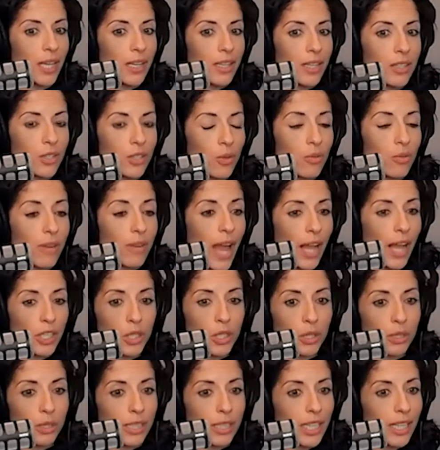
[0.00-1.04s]
so
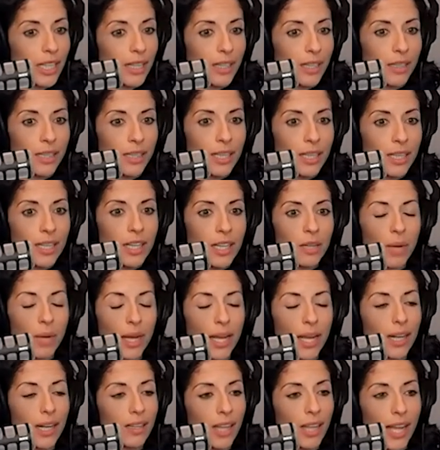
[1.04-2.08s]
naturally,
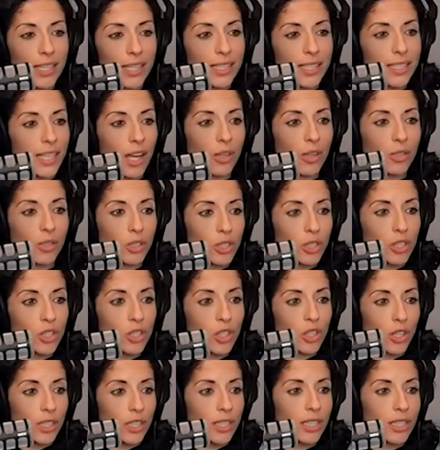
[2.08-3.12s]
my clientele just
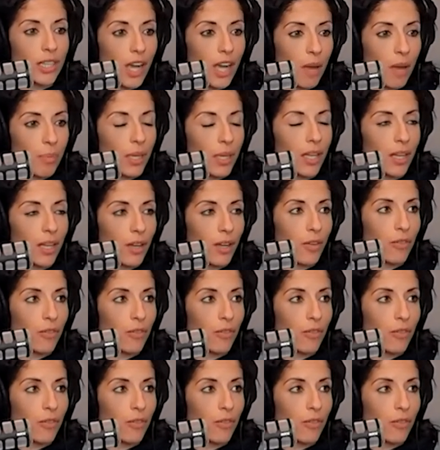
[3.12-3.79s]
started coming